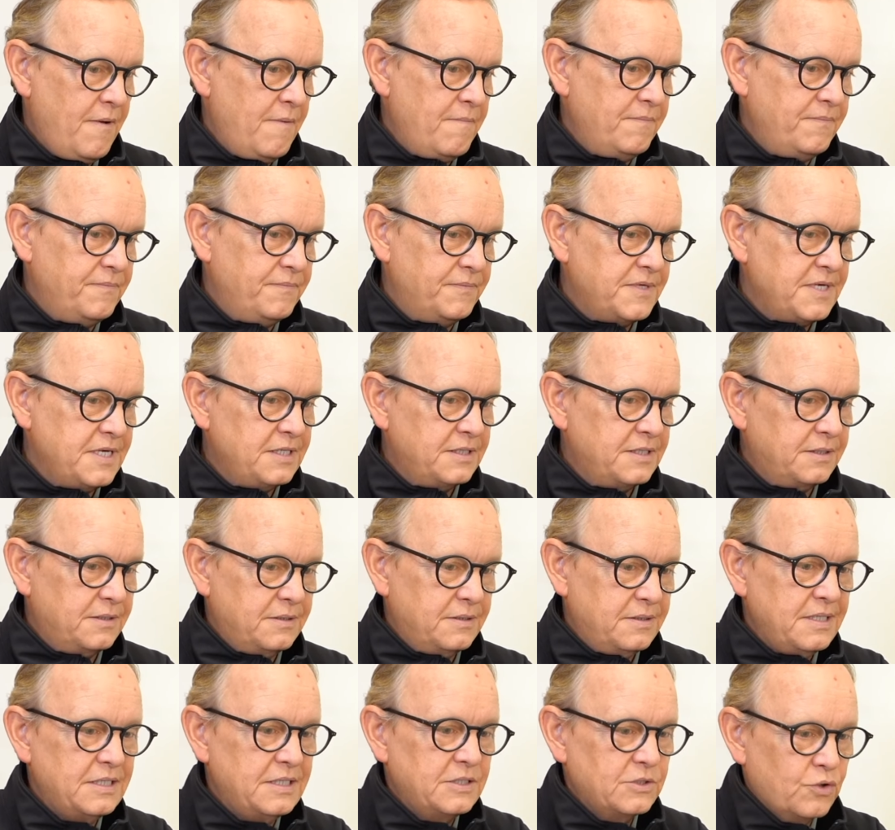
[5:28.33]

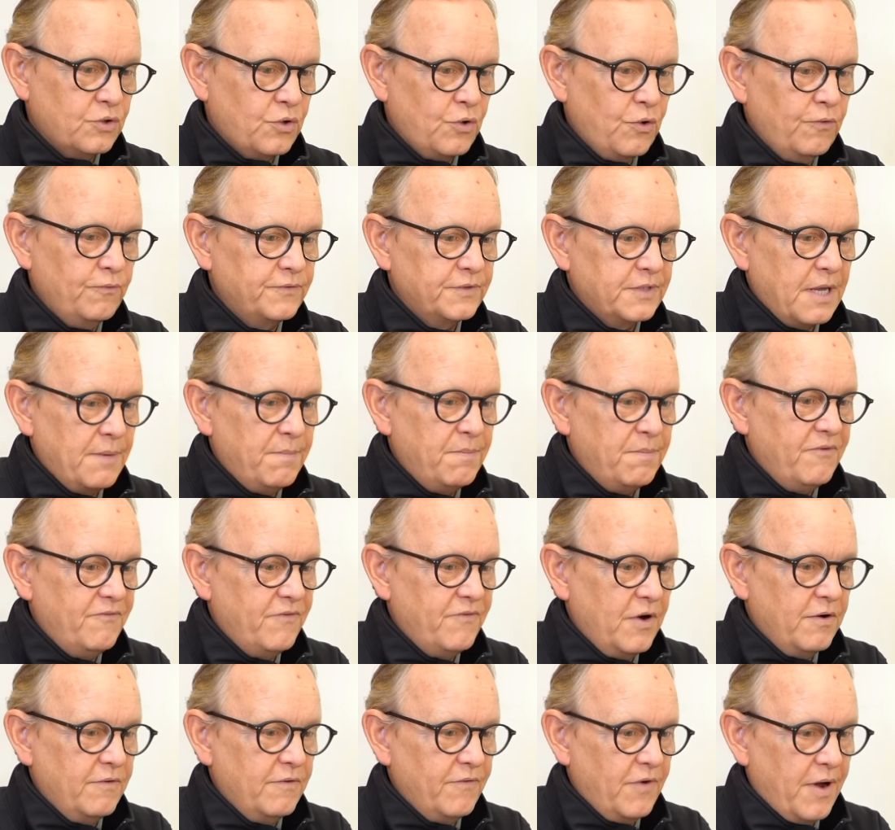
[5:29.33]
these curves can be
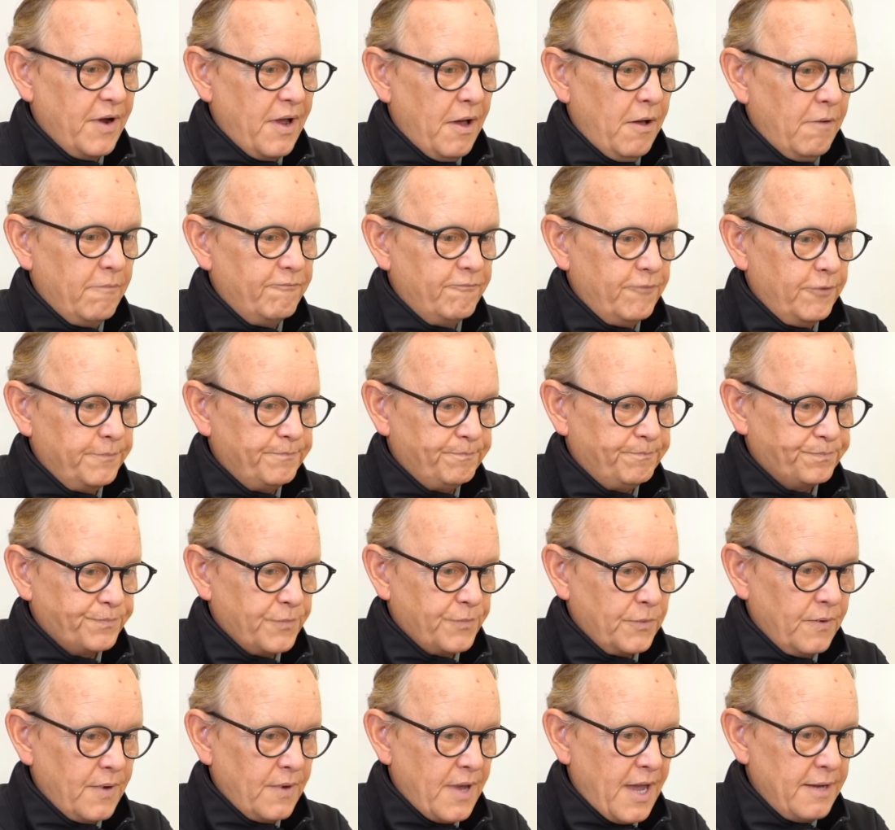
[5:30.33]
very, very helpful.
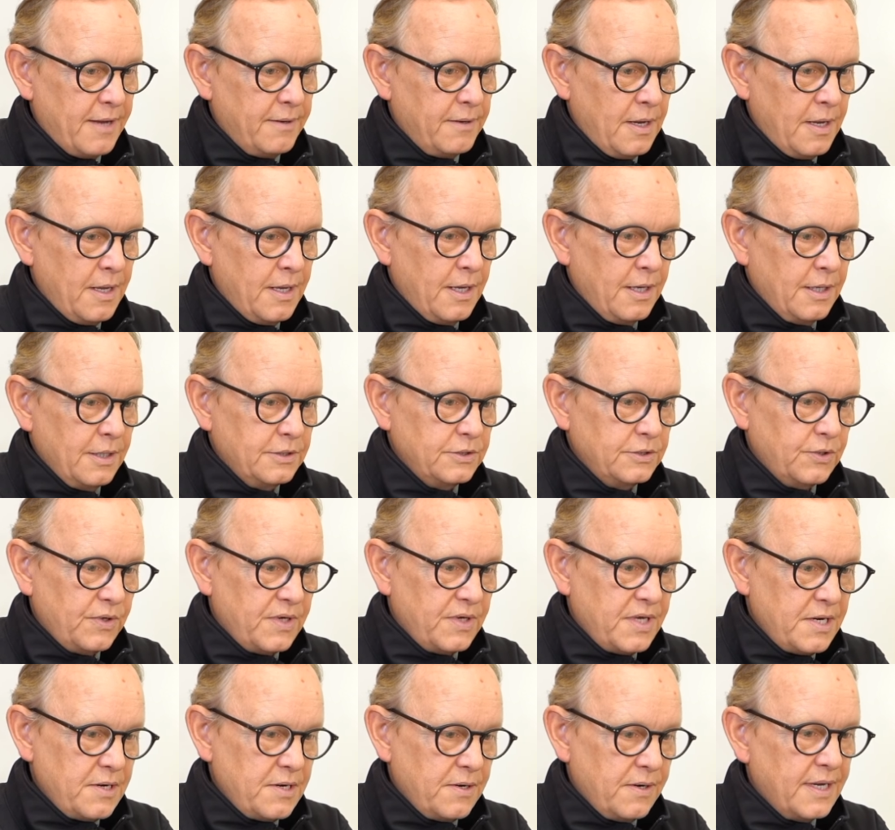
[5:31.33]
Okay, so
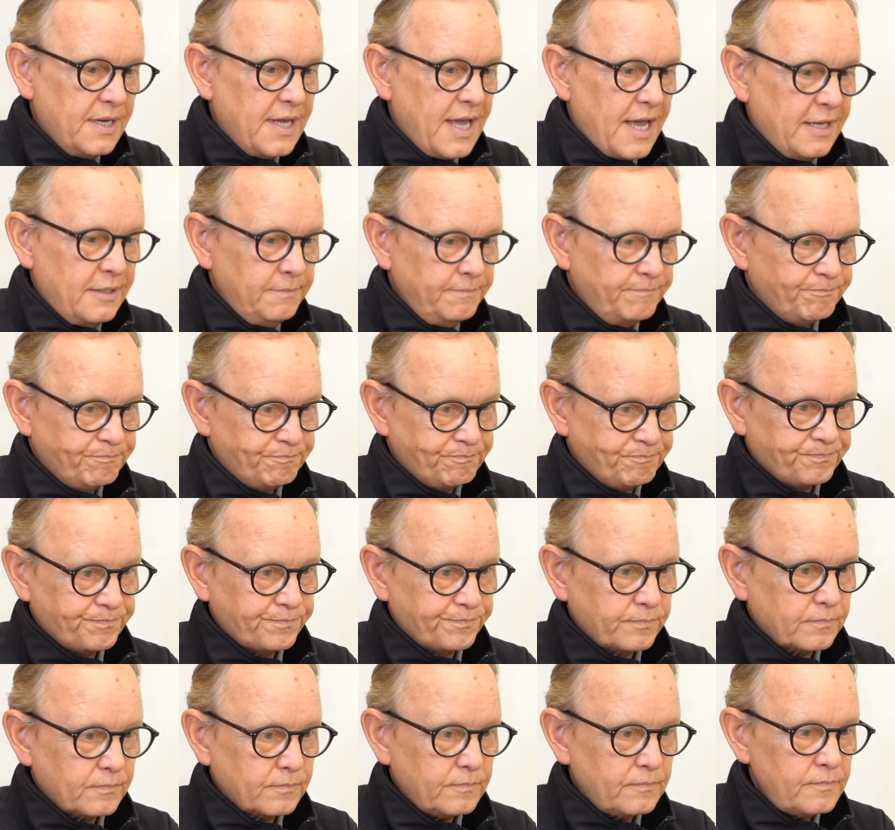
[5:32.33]
here again,
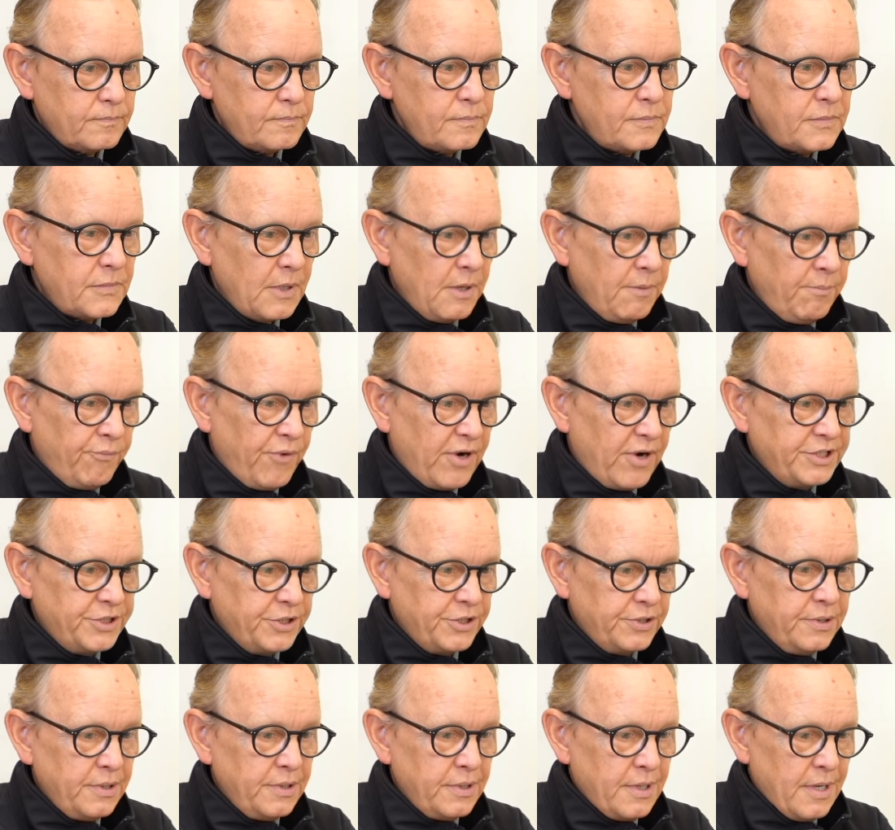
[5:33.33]

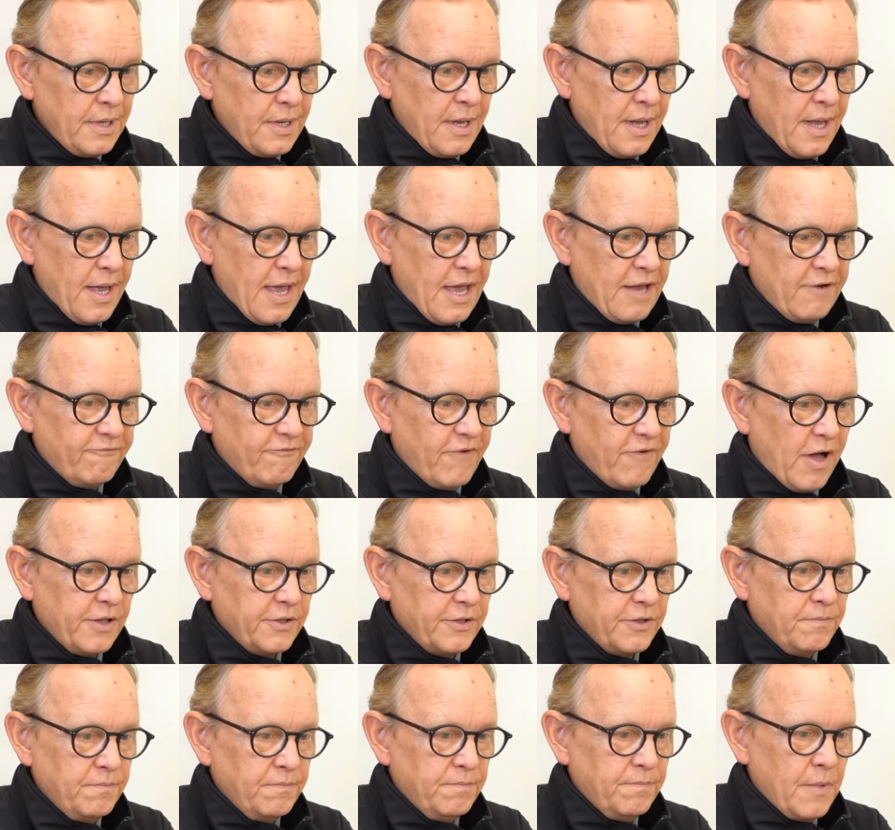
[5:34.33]
pressure and
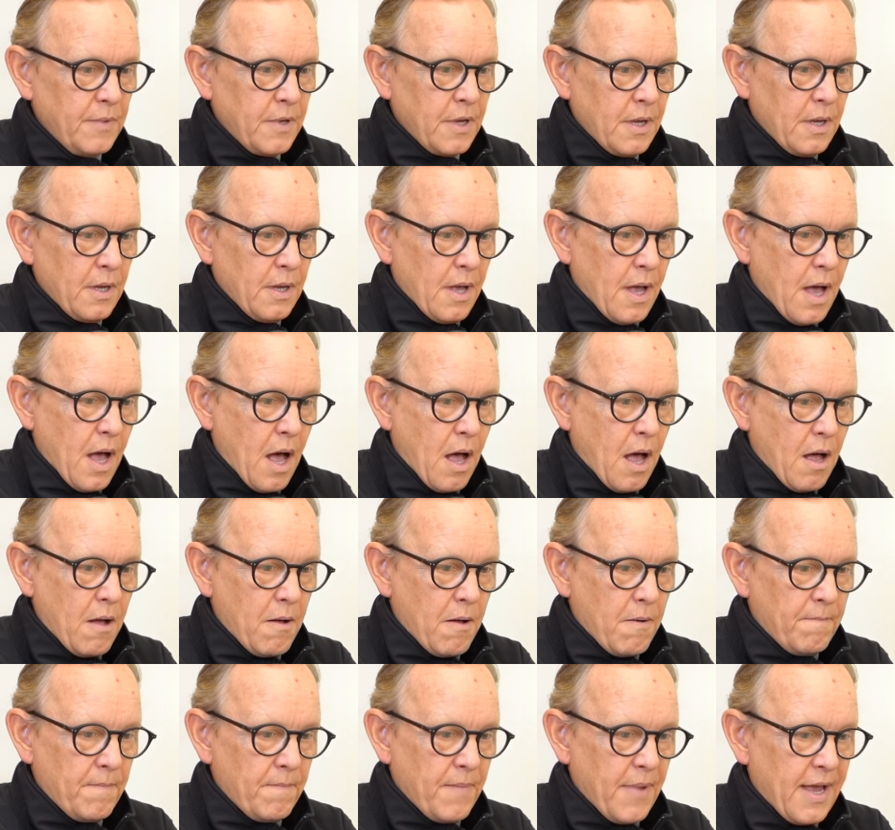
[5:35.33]
volume,
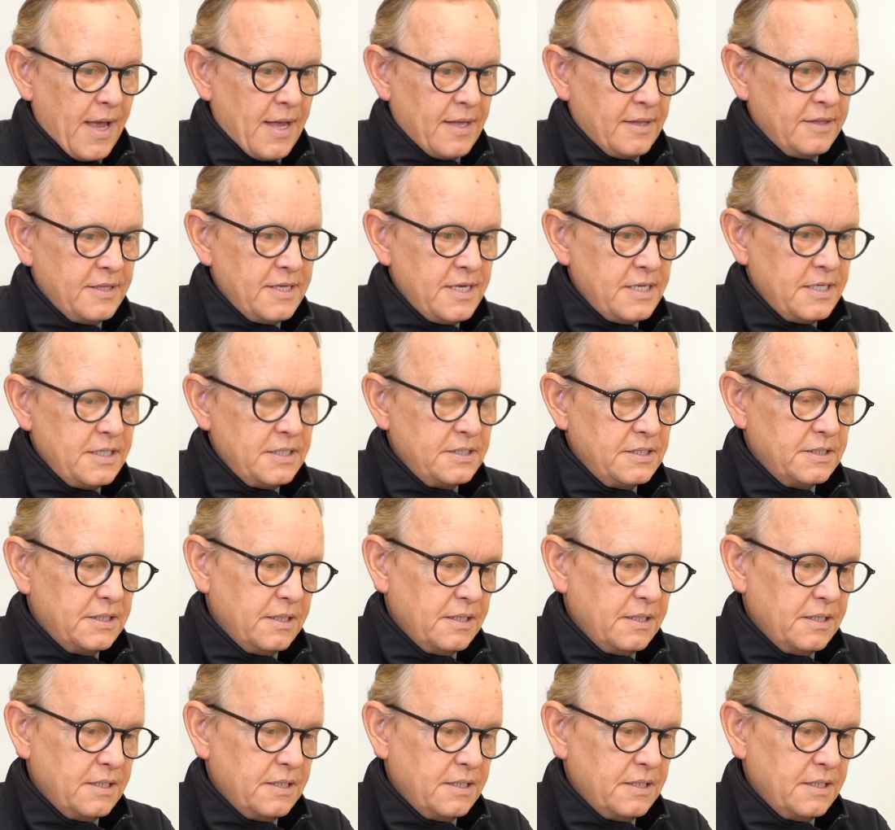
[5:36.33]
and these